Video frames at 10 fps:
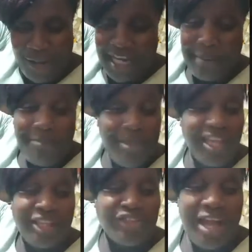go on a
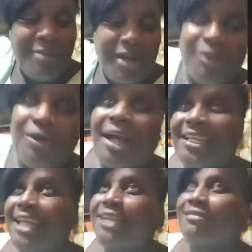big drama go
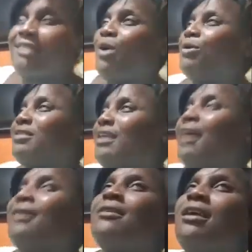on in this house
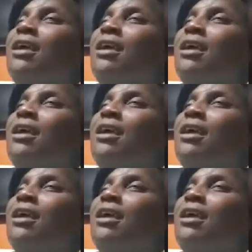here.